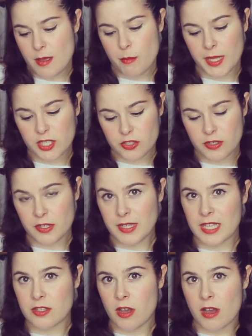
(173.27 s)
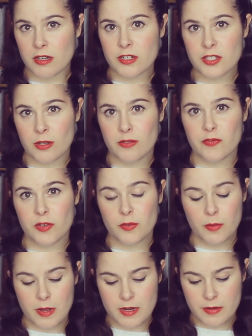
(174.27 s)
Make sure you get the
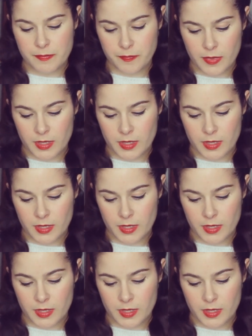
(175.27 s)
unsulfured one.